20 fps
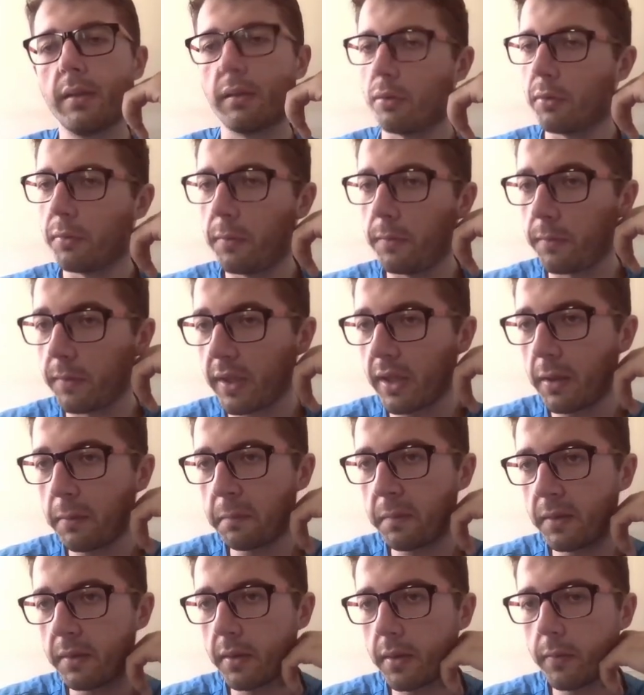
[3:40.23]
So if you
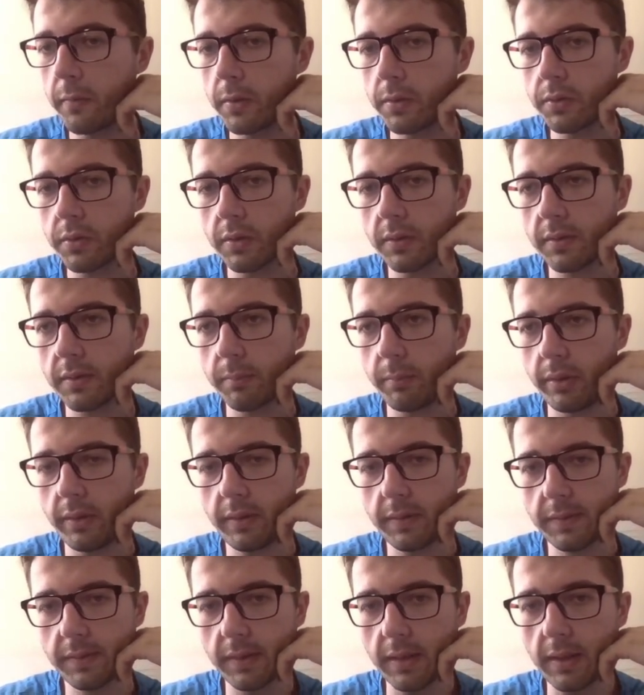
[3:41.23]
have any questions,
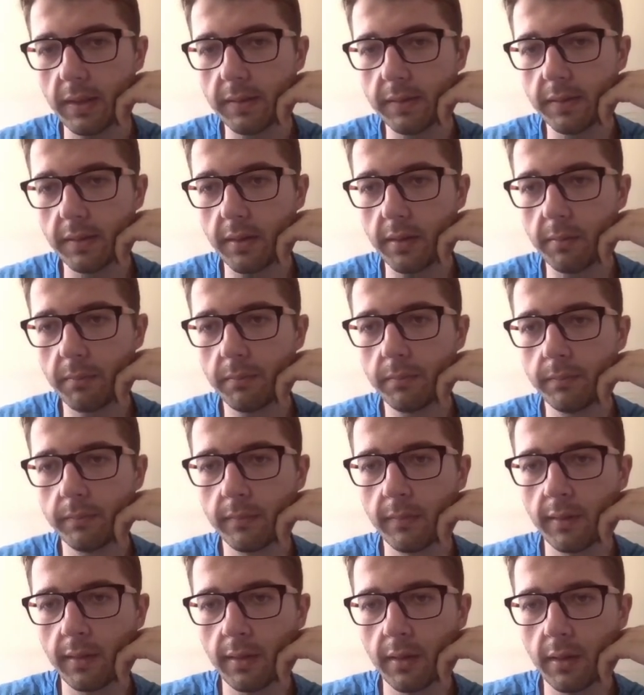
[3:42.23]
please ask them,
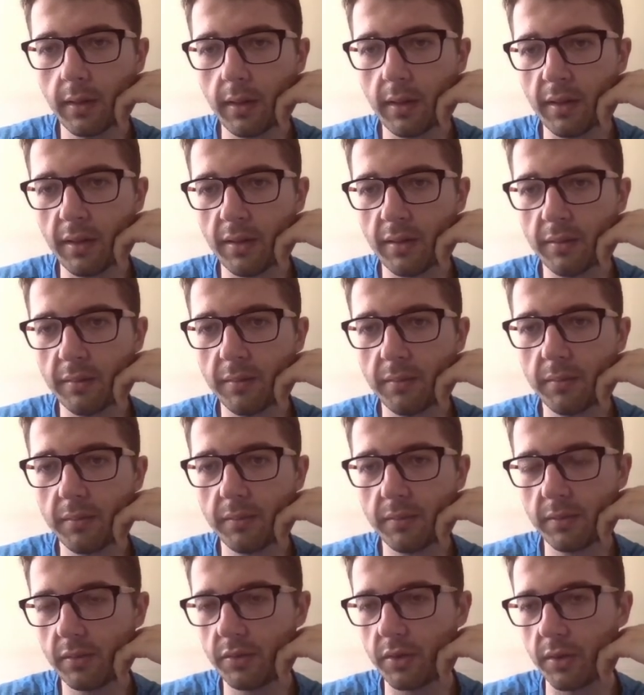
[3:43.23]
and
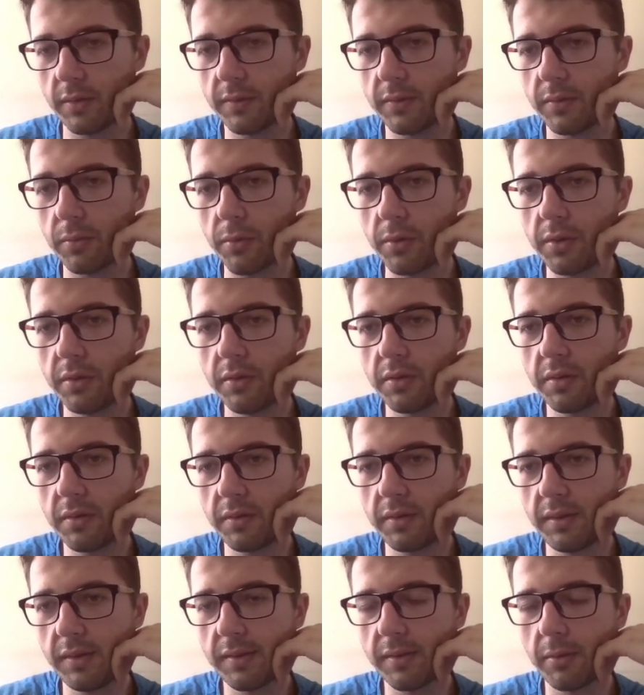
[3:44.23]
just join
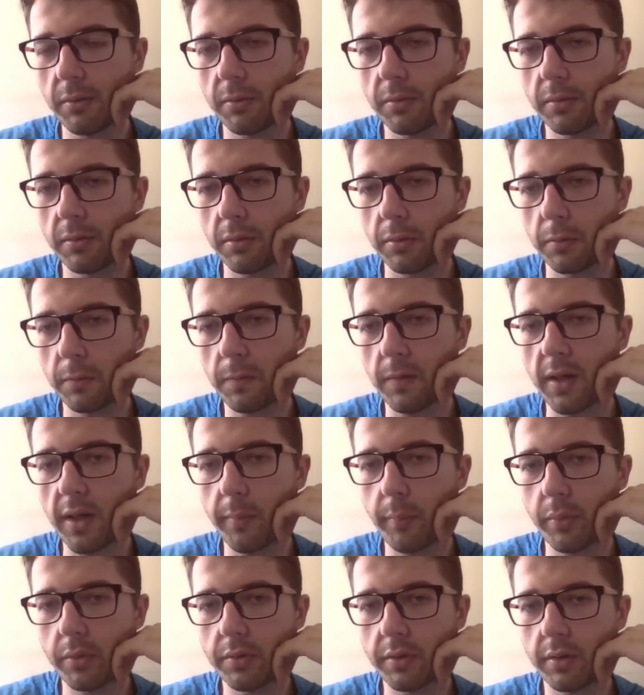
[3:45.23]
Discord of
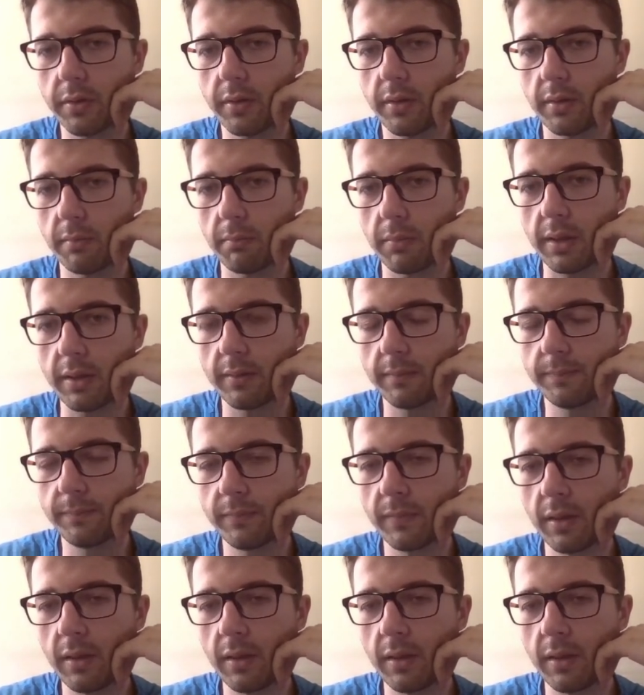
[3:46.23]
Hypertrader and mine.